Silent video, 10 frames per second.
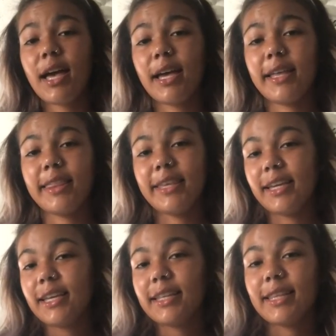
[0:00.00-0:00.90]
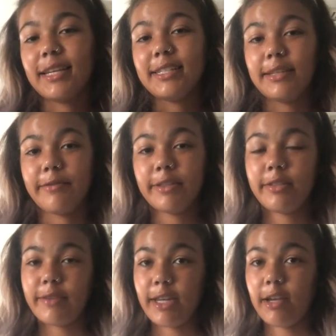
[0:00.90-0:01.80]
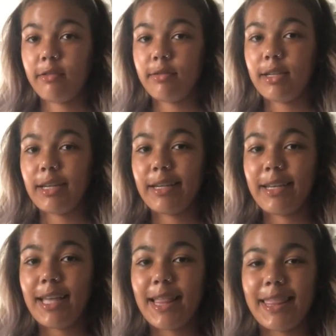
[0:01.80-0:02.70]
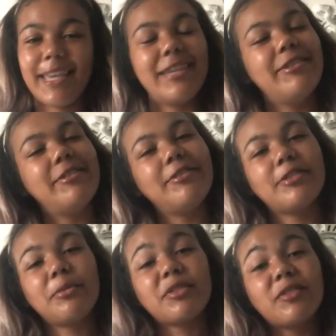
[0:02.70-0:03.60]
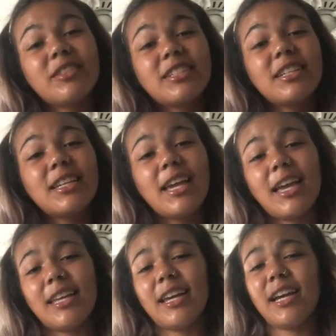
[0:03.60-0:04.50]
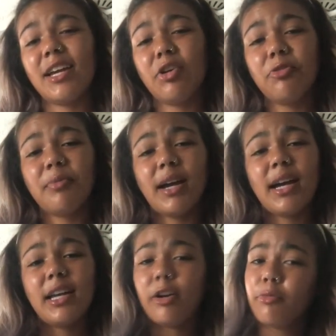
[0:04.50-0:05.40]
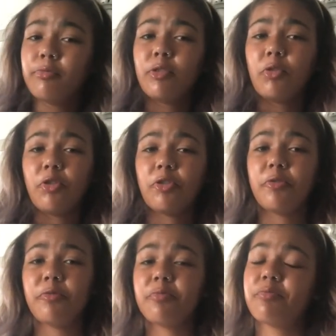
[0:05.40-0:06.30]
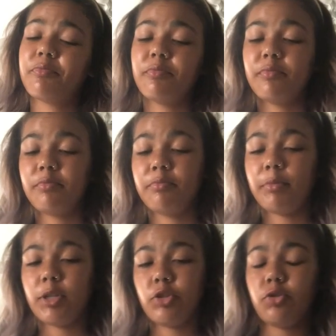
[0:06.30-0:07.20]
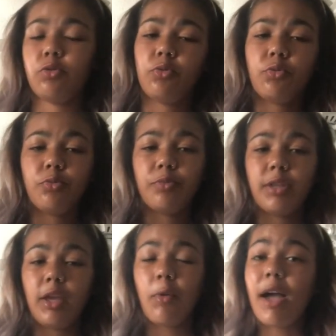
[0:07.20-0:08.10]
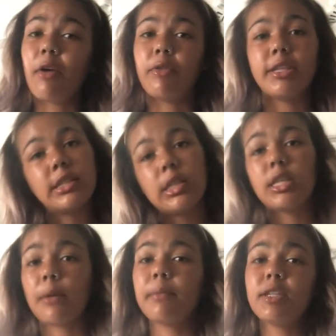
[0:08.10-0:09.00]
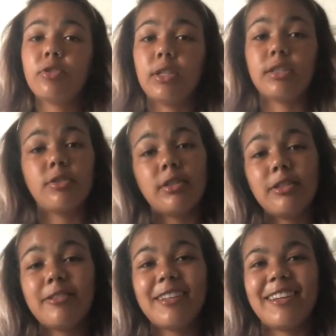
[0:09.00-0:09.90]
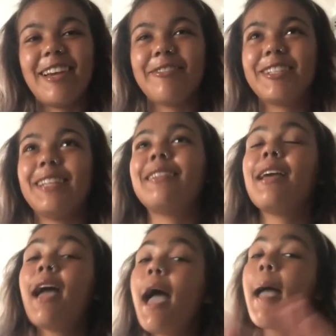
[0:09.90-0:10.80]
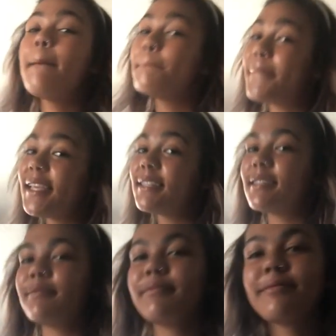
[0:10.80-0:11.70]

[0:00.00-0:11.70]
I think that is it for this video. Thank you so much for watching, and I hope I helped or made you be like, wow, this is a dumb bitch who doesn't know how to do skincare routine. Peace.